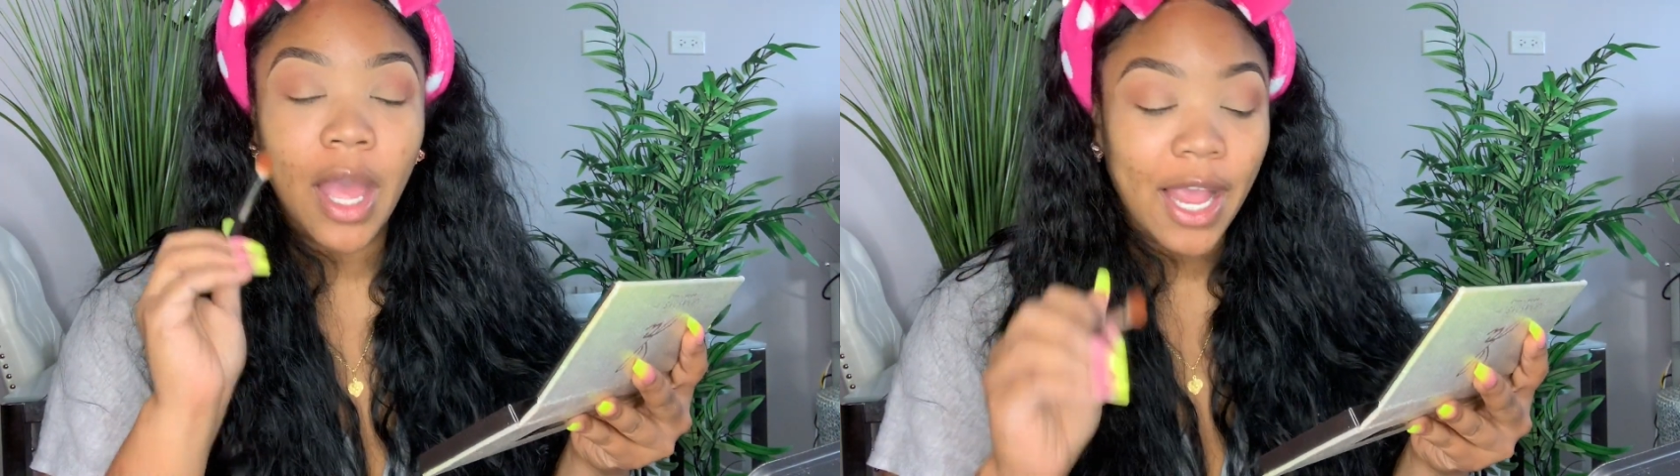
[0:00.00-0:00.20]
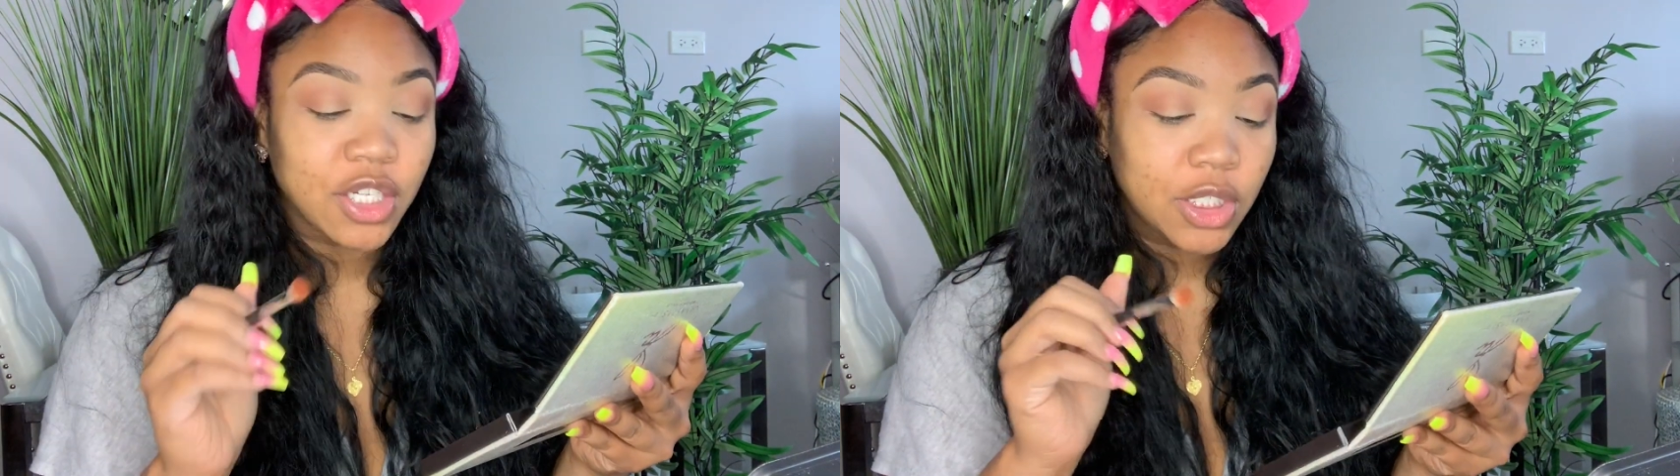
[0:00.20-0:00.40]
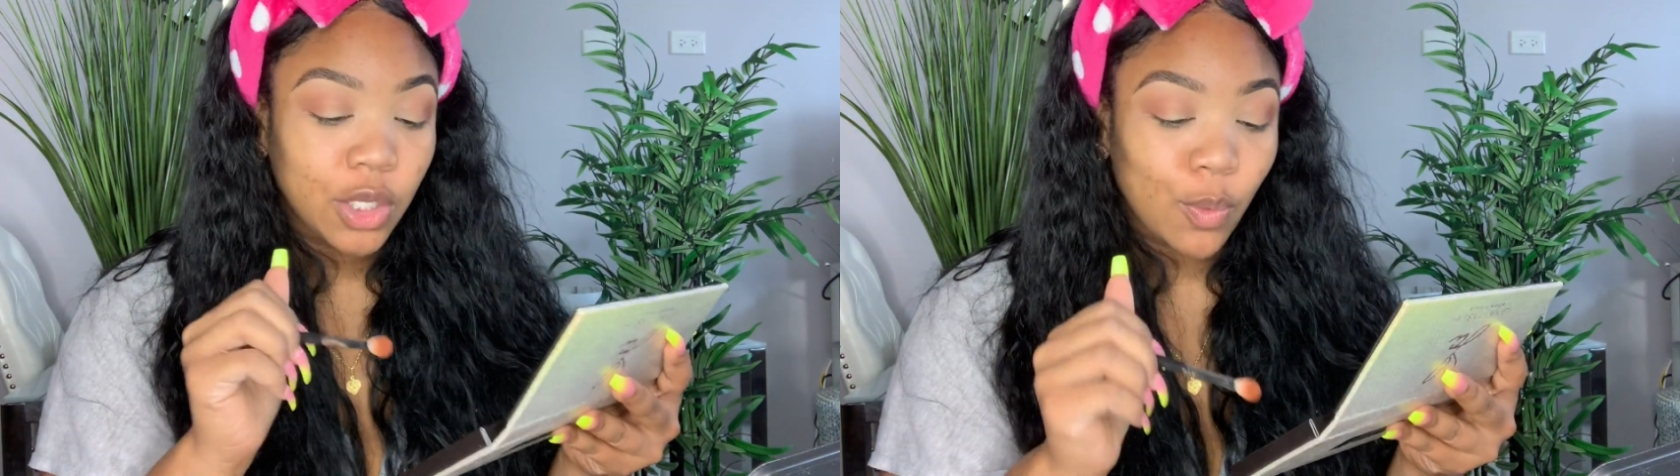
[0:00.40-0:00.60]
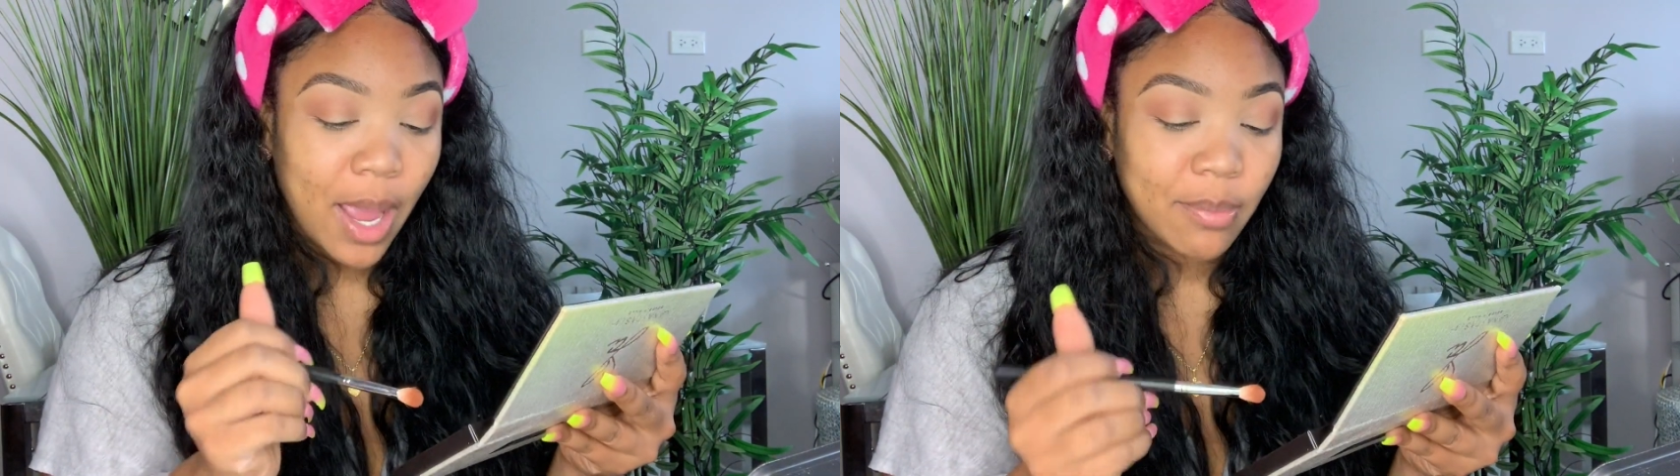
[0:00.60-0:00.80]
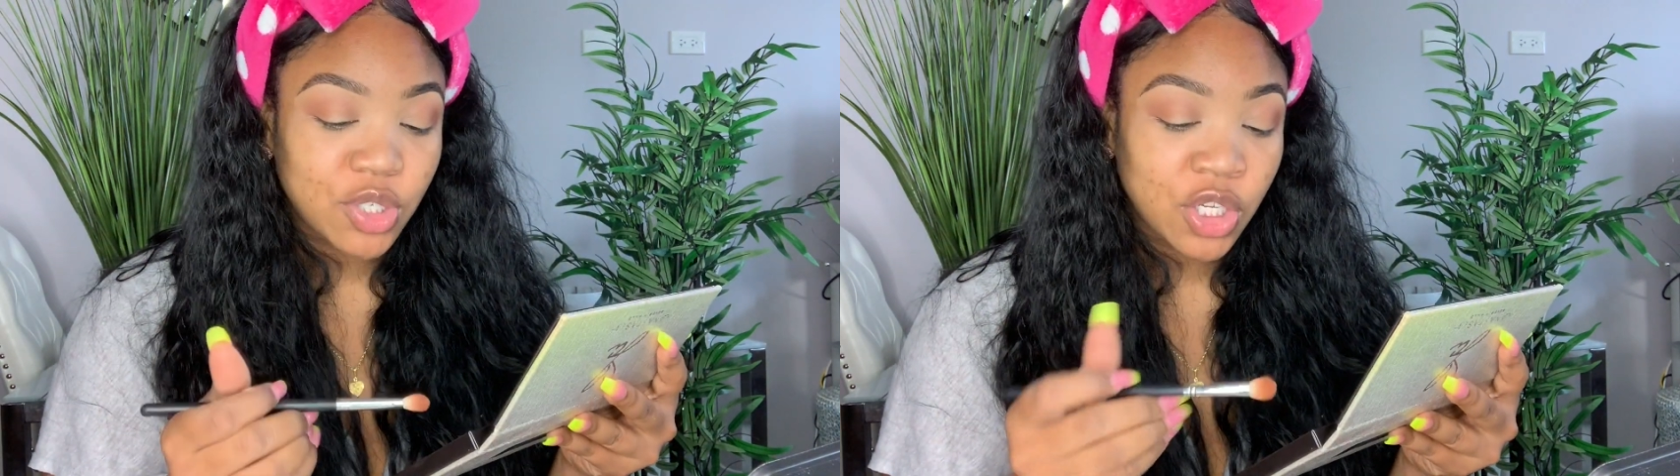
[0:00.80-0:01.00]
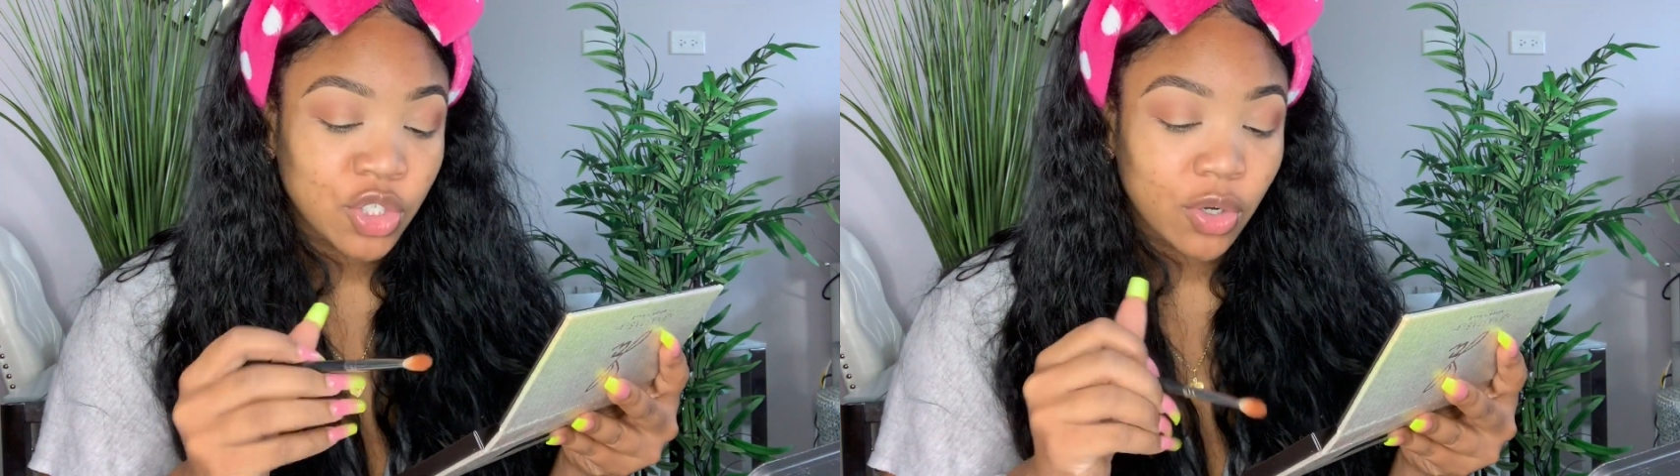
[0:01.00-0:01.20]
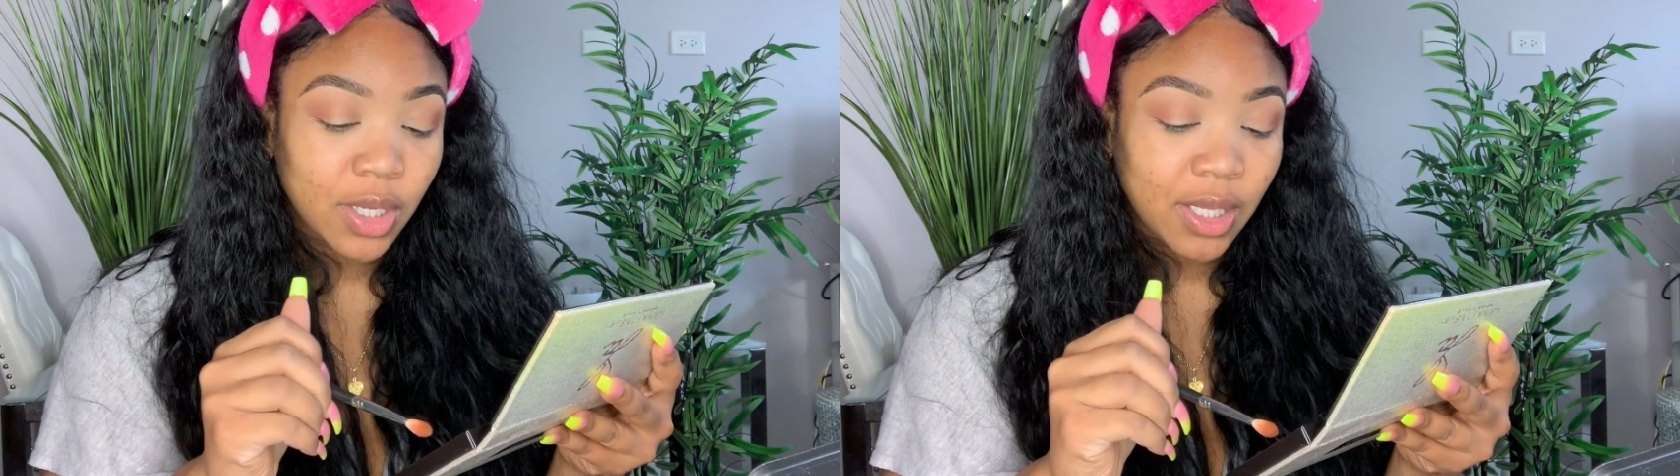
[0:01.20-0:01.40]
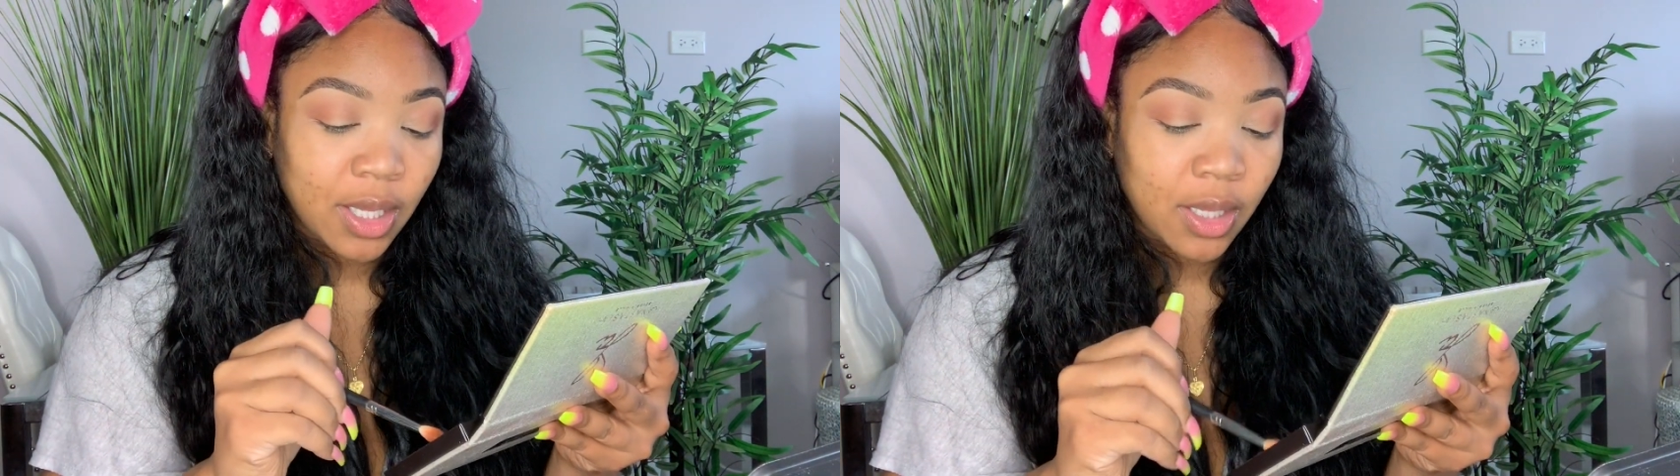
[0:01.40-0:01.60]
actually grab Ginger
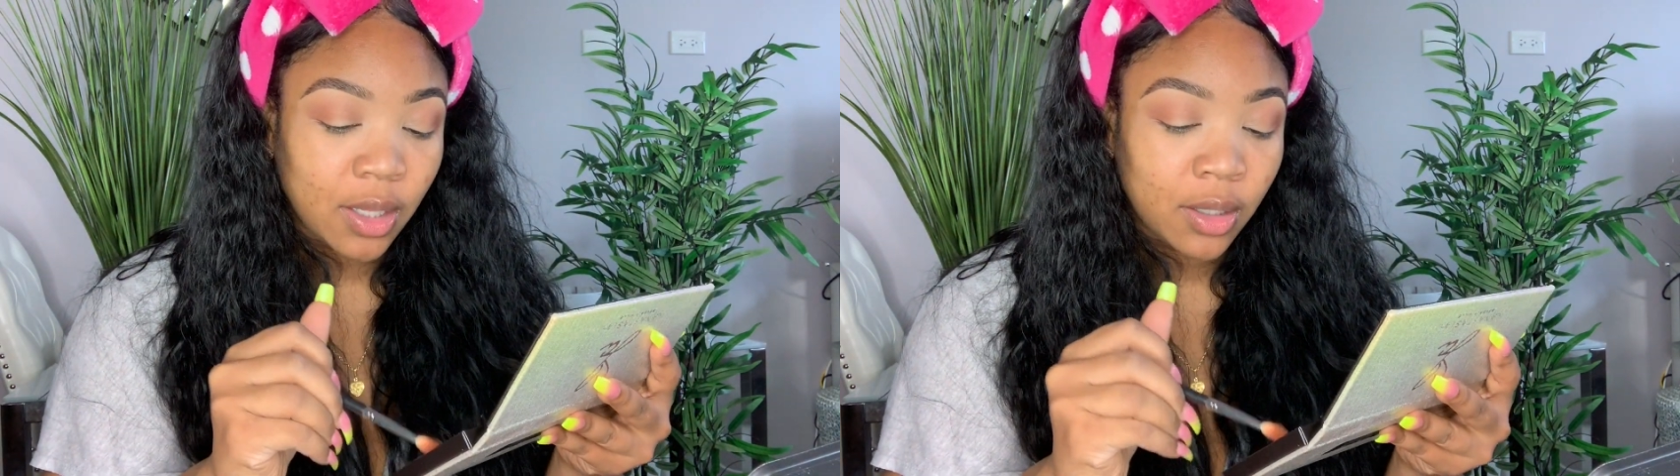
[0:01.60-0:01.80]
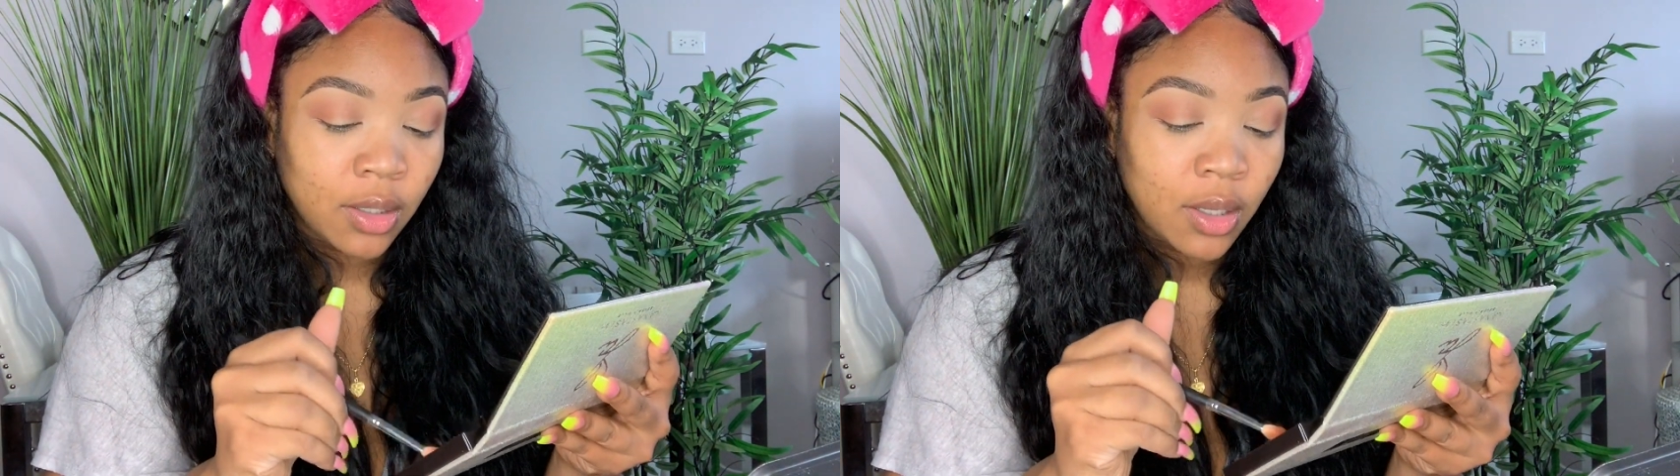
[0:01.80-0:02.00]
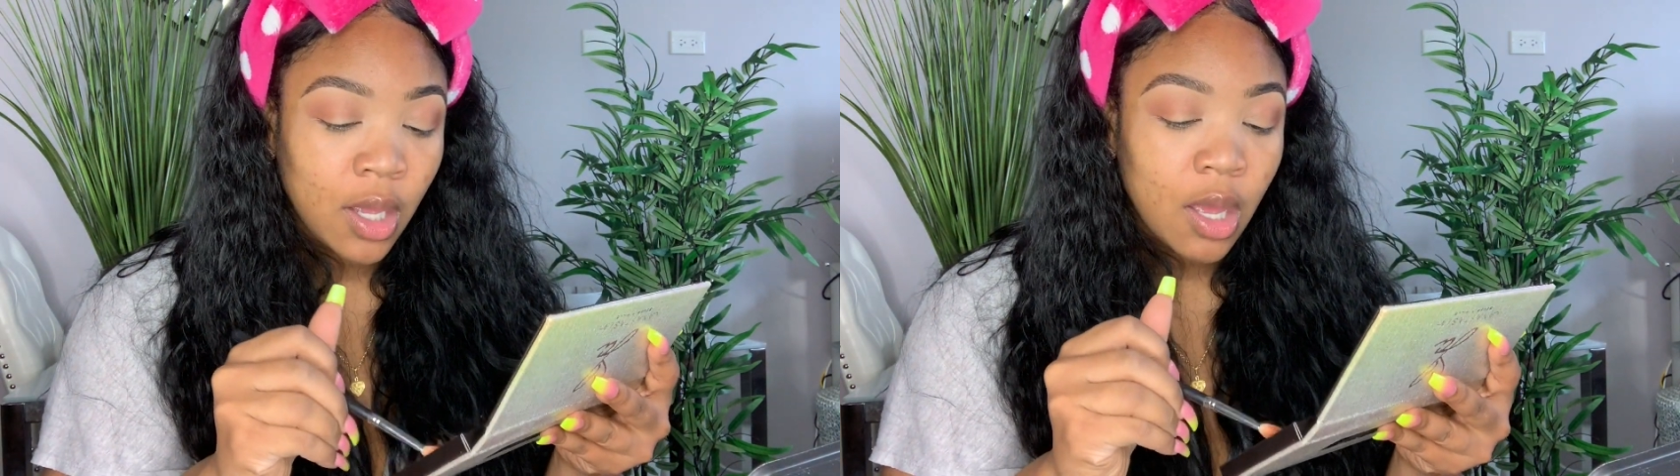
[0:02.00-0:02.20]
again,